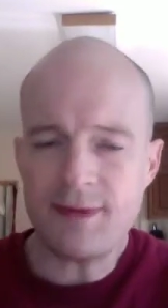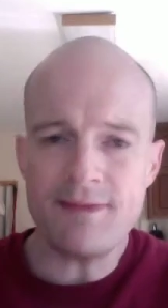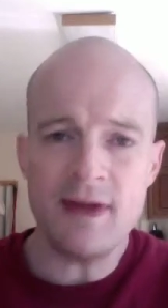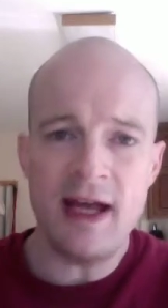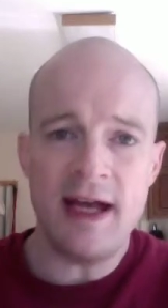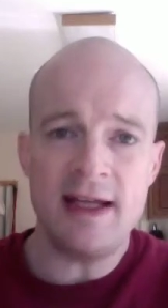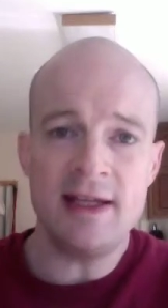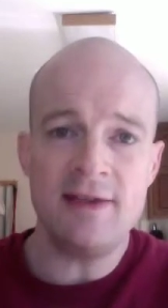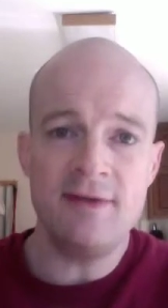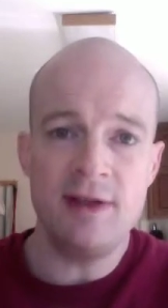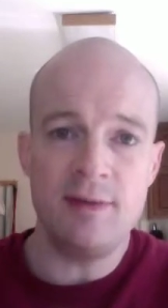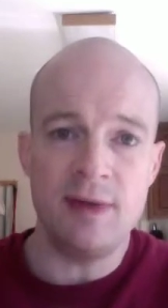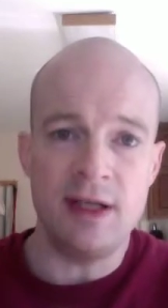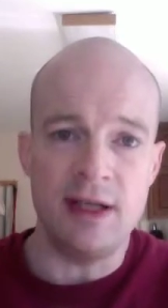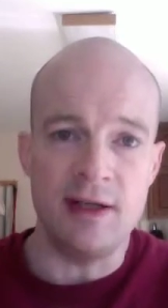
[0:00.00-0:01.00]
I lived
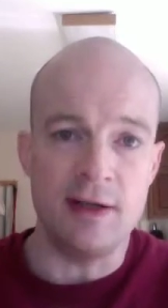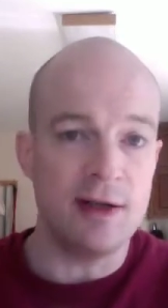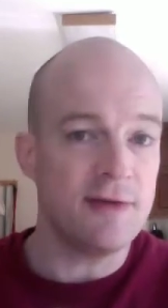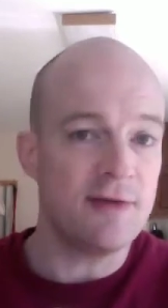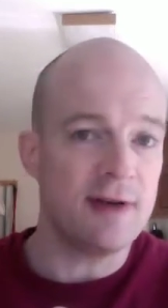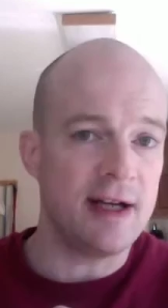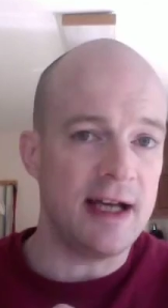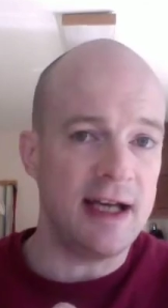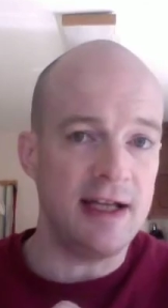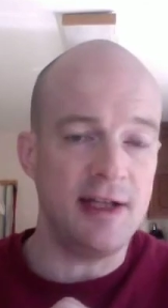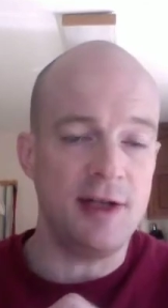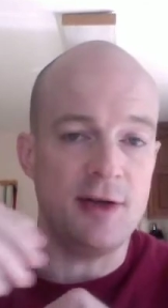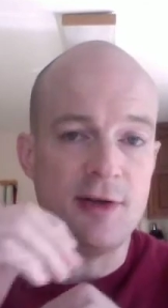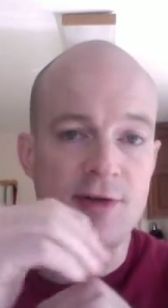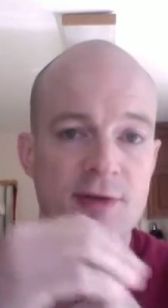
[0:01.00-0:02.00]
in Manila for 9
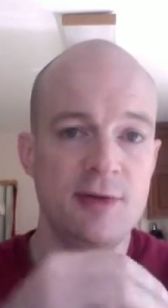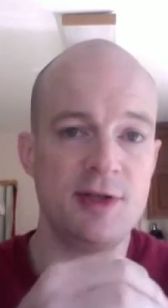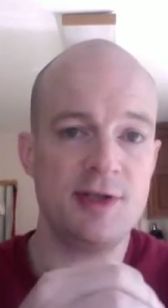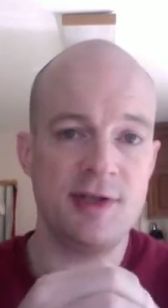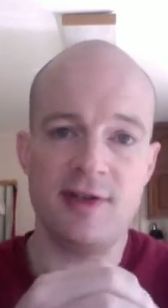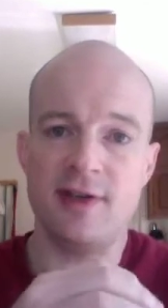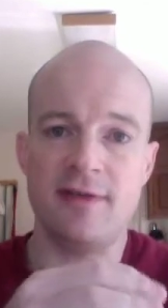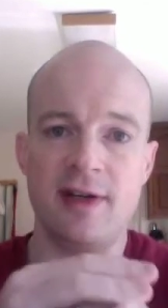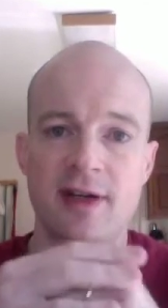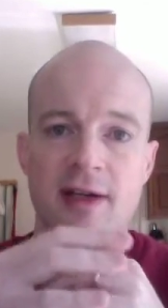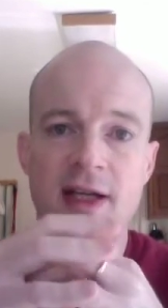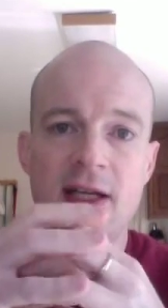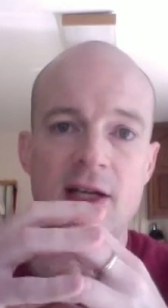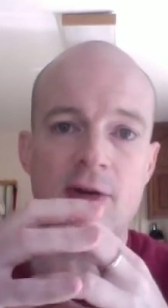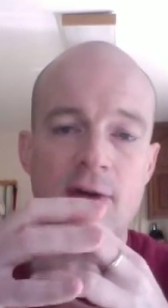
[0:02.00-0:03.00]
years, which is a
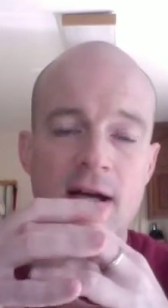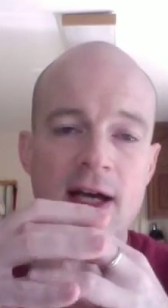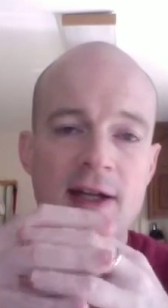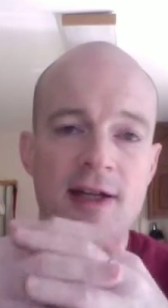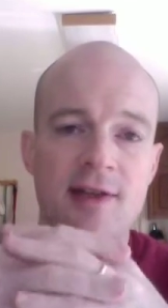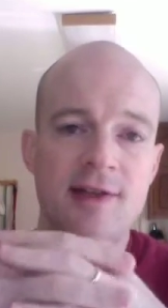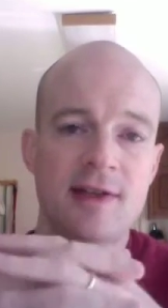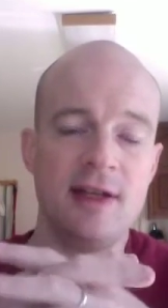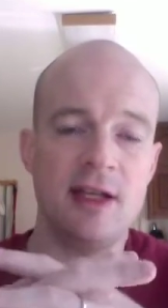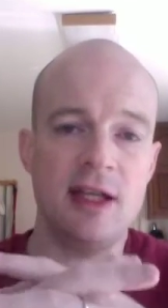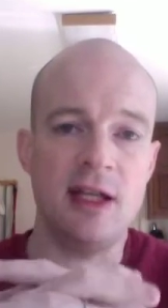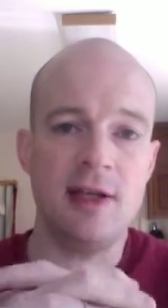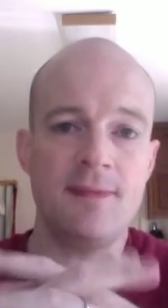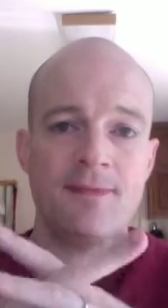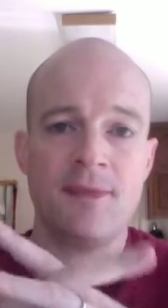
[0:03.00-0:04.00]
very crowded
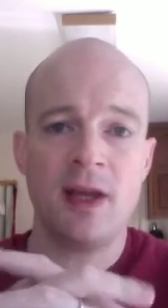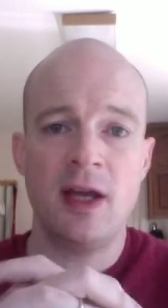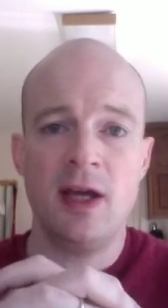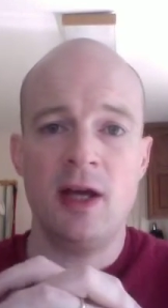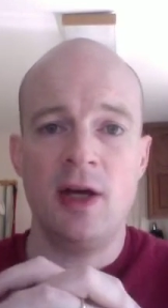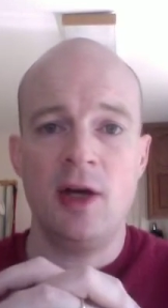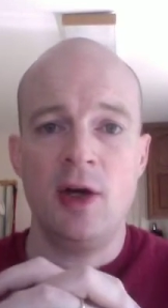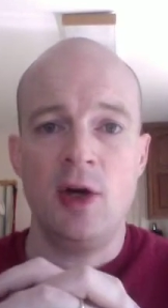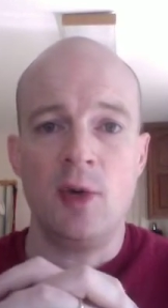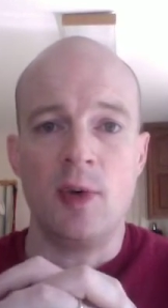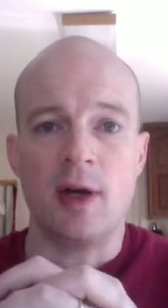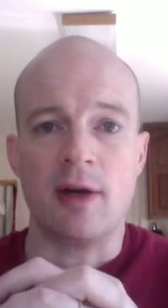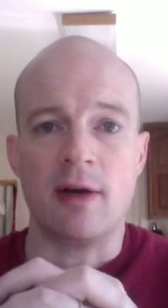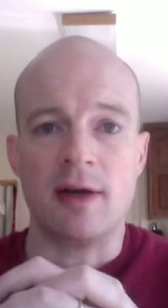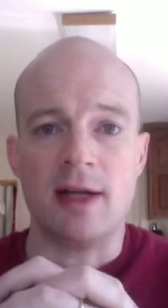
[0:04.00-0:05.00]
city
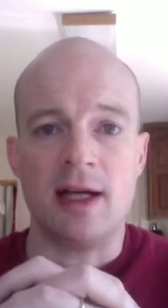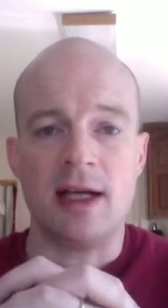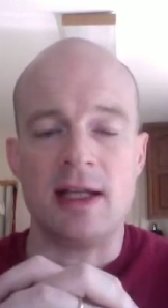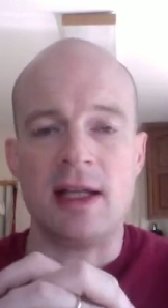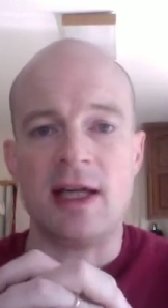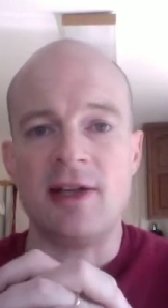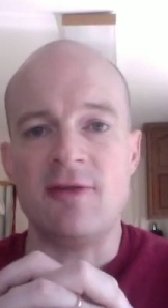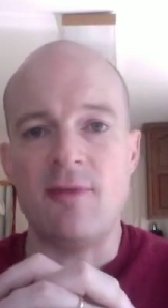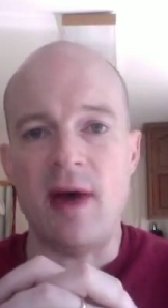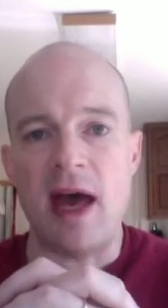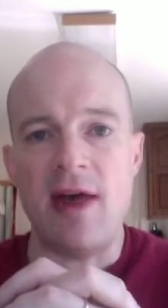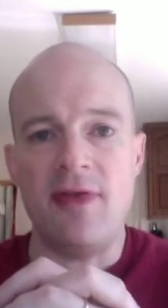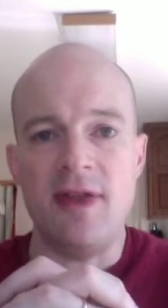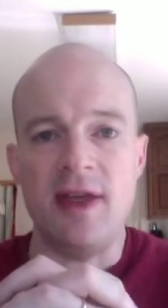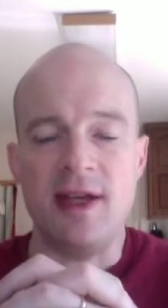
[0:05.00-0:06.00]
where a lot of
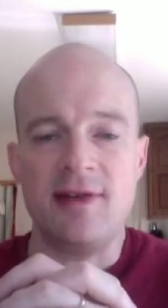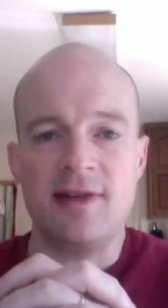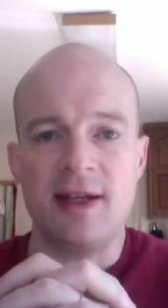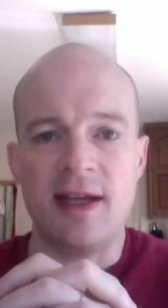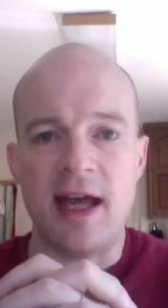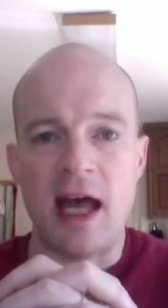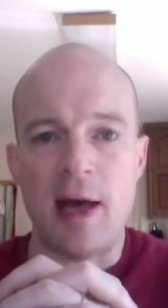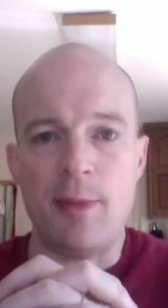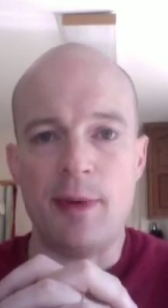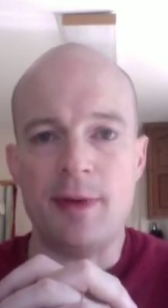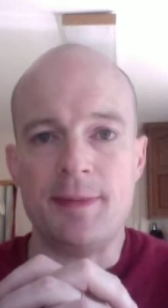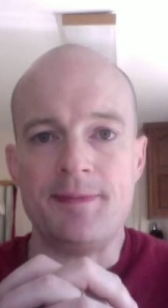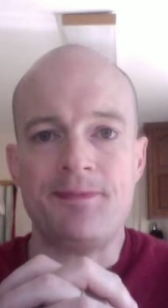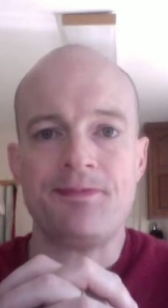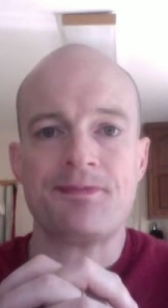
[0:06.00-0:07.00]
bad things can
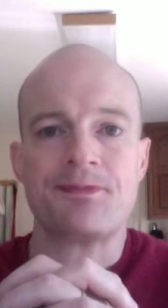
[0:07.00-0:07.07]
happen.